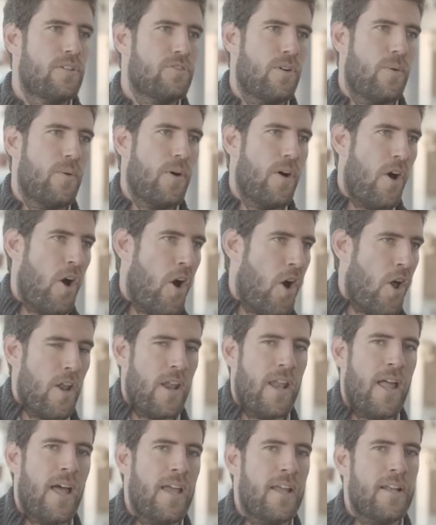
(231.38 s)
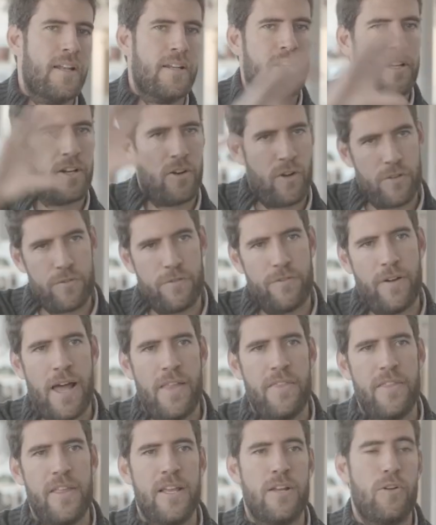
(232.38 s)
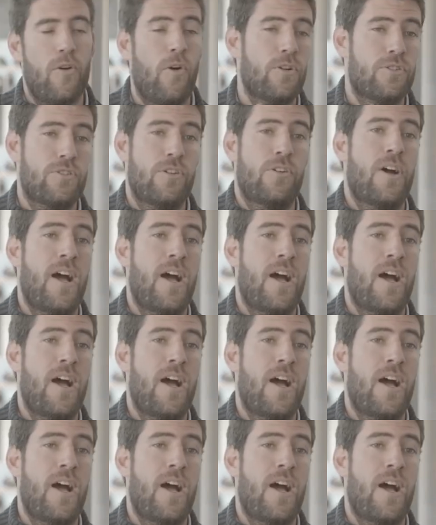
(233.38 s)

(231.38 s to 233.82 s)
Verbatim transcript: So uh, online crowdfunding, also